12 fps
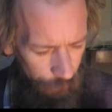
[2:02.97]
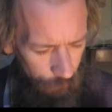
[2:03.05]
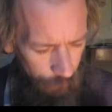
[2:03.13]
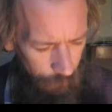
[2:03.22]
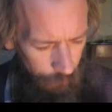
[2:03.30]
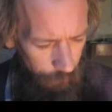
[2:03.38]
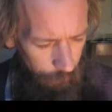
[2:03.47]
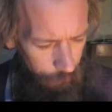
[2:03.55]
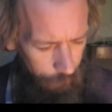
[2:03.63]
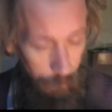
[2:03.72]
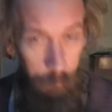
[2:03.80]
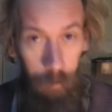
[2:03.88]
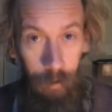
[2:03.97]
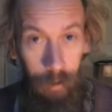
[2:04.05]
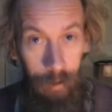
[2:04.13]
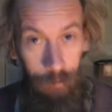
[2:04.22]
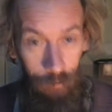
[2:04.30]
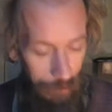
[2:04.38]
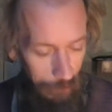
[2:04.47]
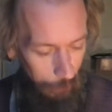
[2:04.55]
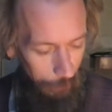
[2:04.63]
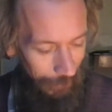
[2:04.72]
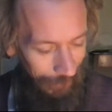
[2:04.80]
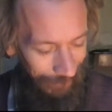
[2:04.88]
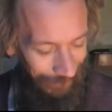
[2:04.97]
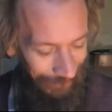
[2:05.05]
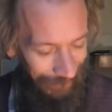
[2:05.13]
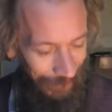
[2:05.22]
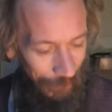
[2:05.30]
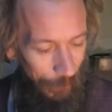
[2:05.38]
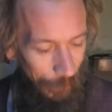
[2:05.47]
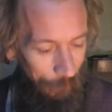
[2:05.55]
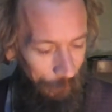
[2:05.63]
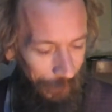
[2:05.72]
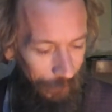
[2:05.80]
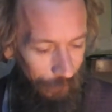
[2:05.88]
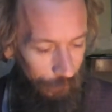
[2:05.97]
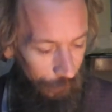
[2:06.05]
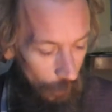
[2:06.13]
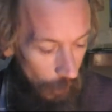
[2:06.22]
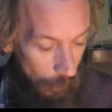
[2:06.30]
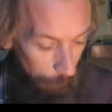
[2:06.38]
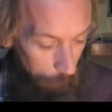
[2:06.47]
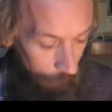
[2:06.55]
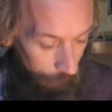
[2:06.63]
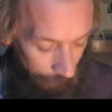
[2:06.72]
for the last couple of years anyway, Psalms